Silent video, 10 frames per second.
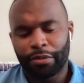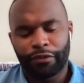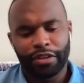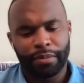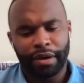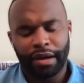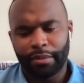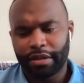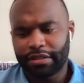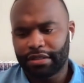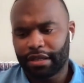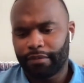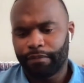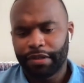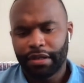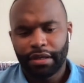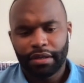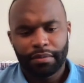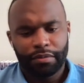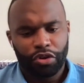coming from the Bahamas and
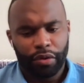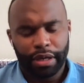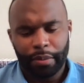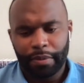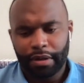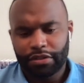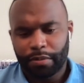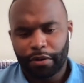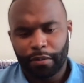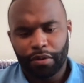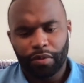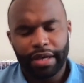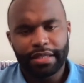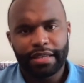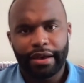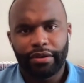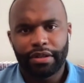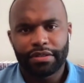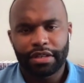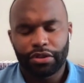growing up in a suburban white town
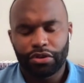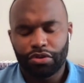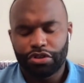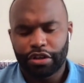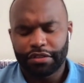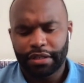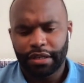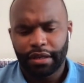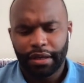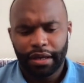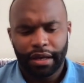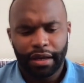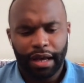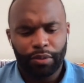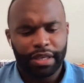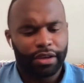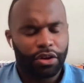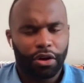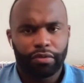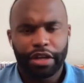in southern New Jersey. I would get
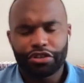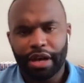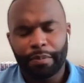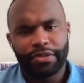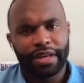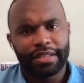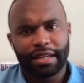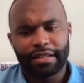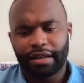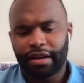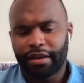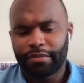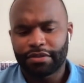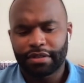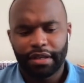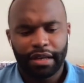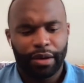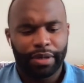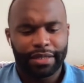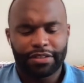called racial epithets at times.
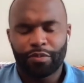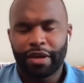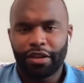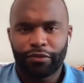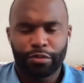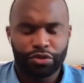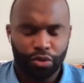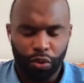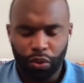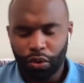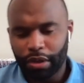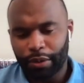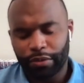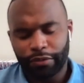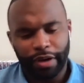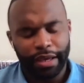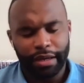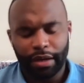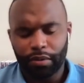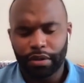I would get suspended from school. I would
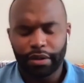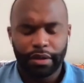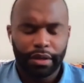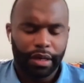fight. I would